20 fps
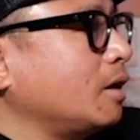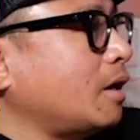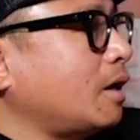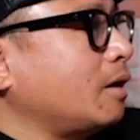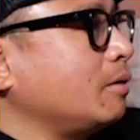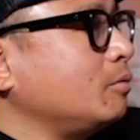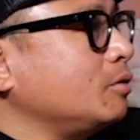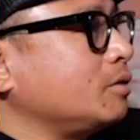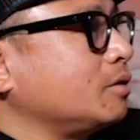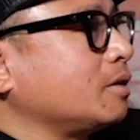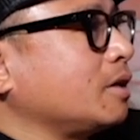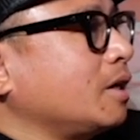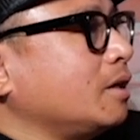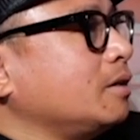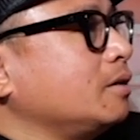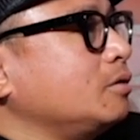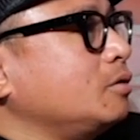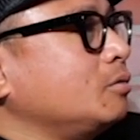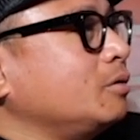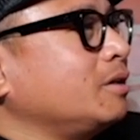I was kind
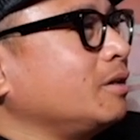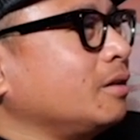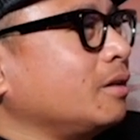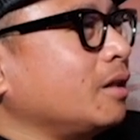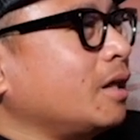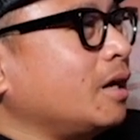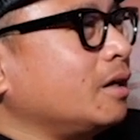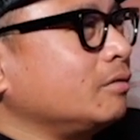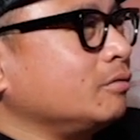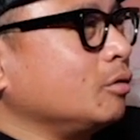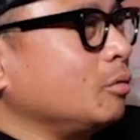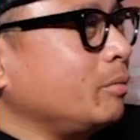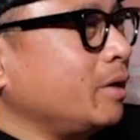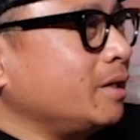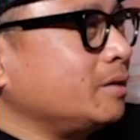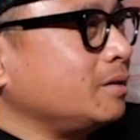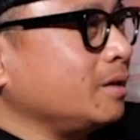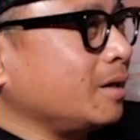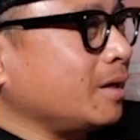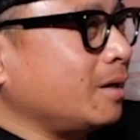of doing a lot of
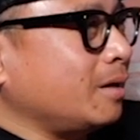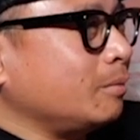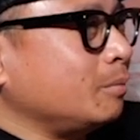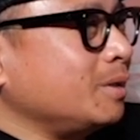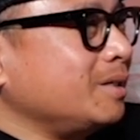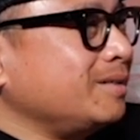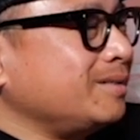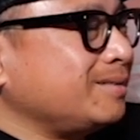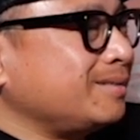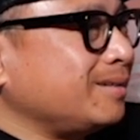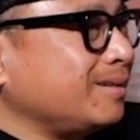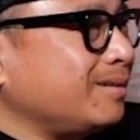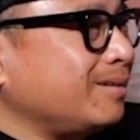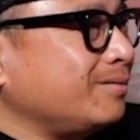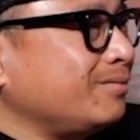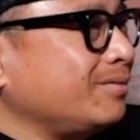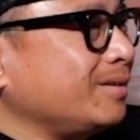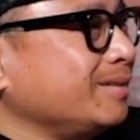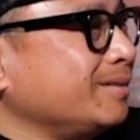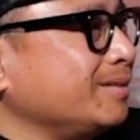romantic comedy
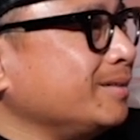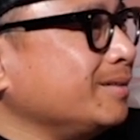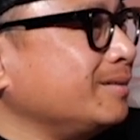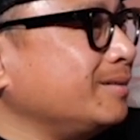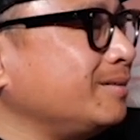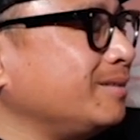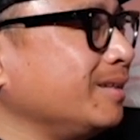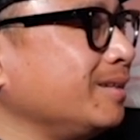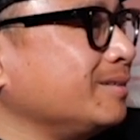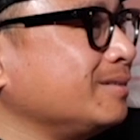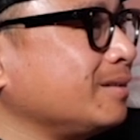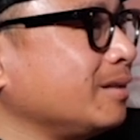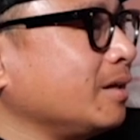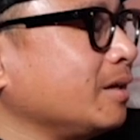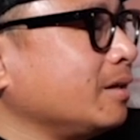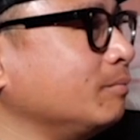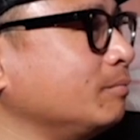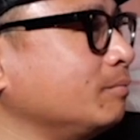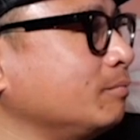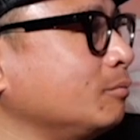stuff. I did things like
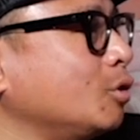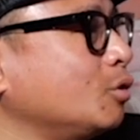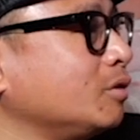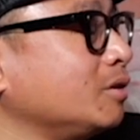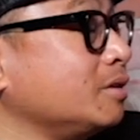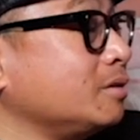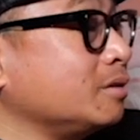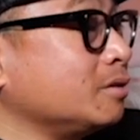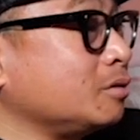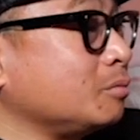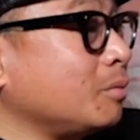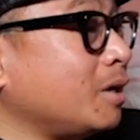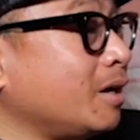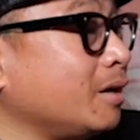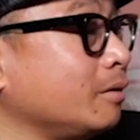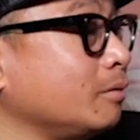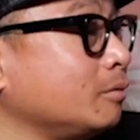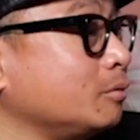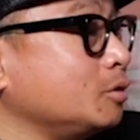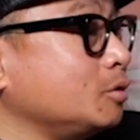Mona Lisa
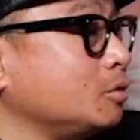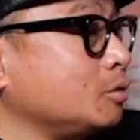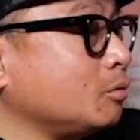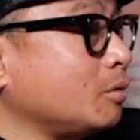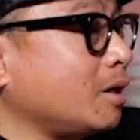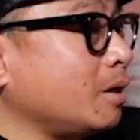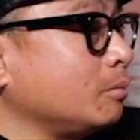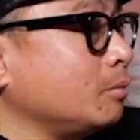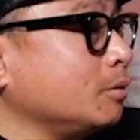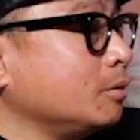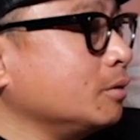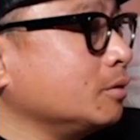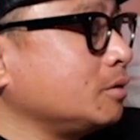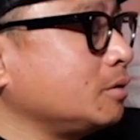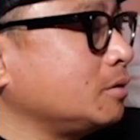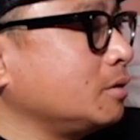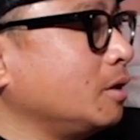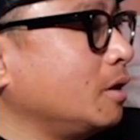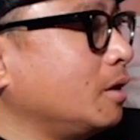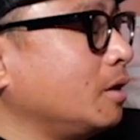Smile with Julia Roberts.